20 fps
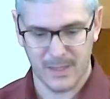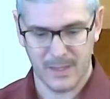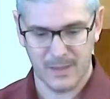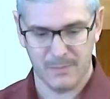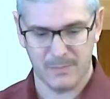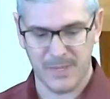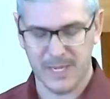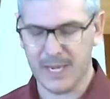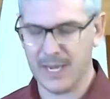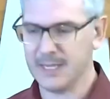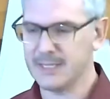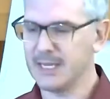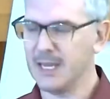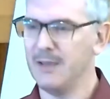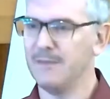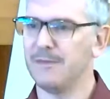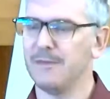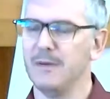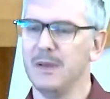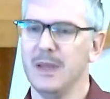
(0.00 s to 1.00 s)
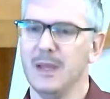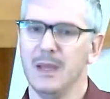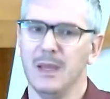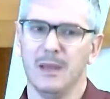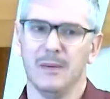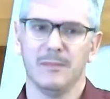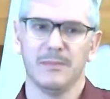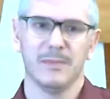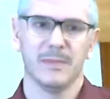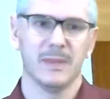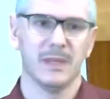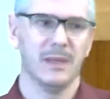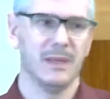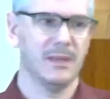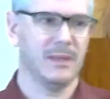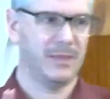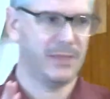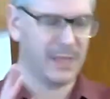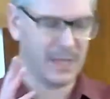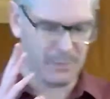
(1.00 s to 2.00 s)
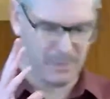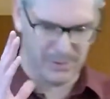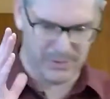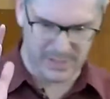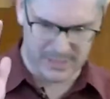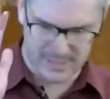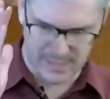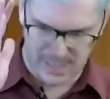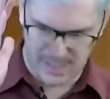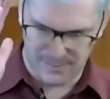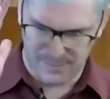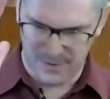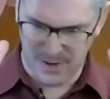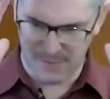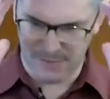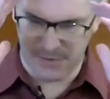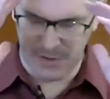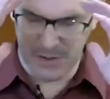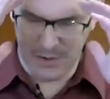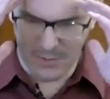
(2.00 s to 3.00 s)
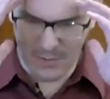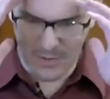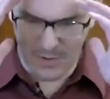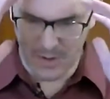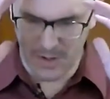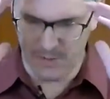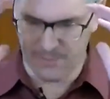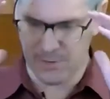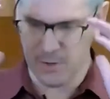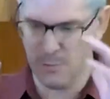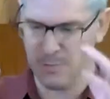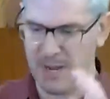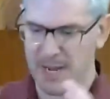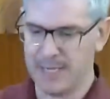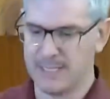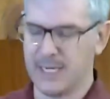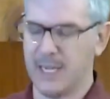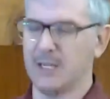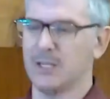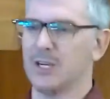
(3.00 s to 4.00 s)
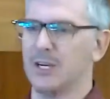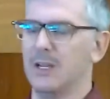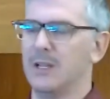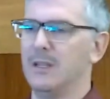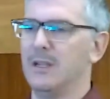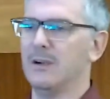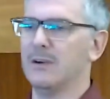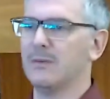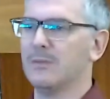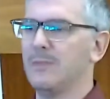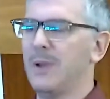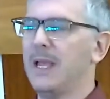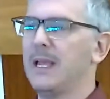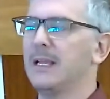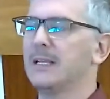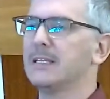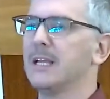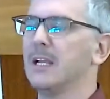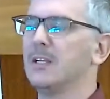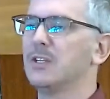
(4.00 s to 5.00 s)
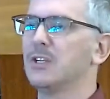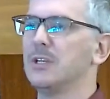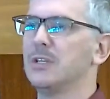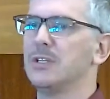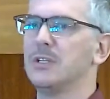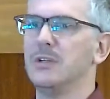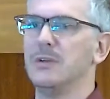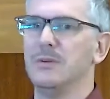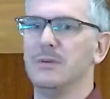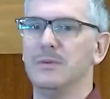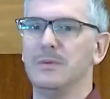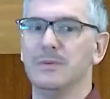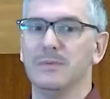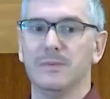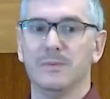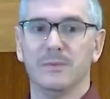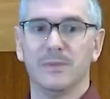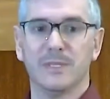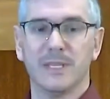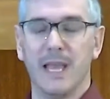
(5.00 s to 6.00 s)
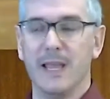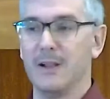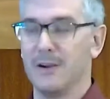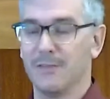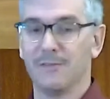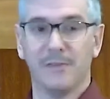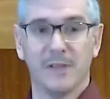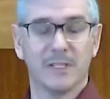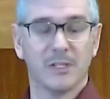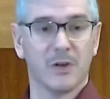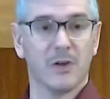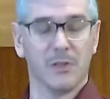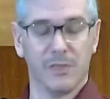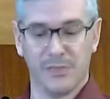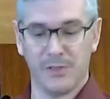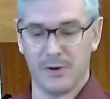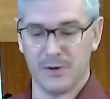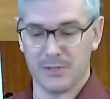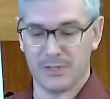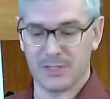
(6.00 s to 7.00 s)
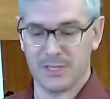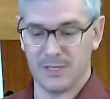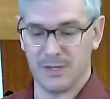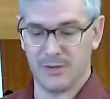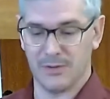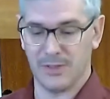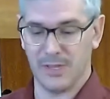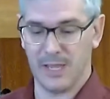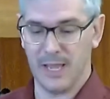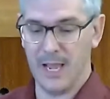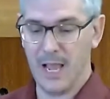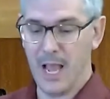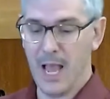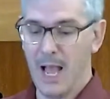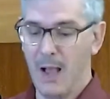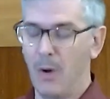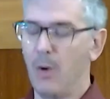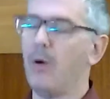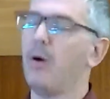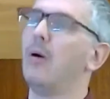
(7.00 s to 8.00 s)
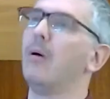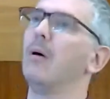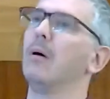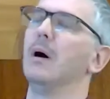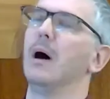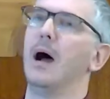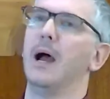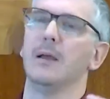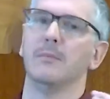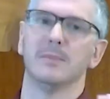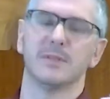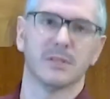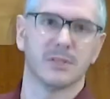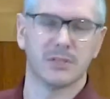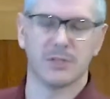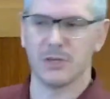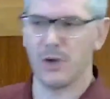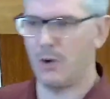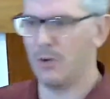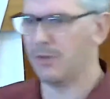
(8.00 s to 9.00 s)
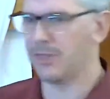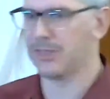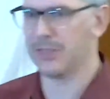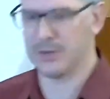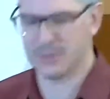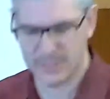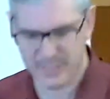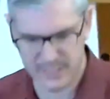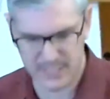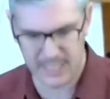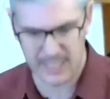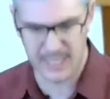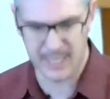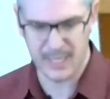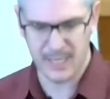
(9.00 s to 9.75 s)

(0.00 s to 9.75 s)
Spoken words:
Because think about this, if you pay attention and you're paying attention to, say, your physical thirst, and you're thinking, oh, I'm so thirsty,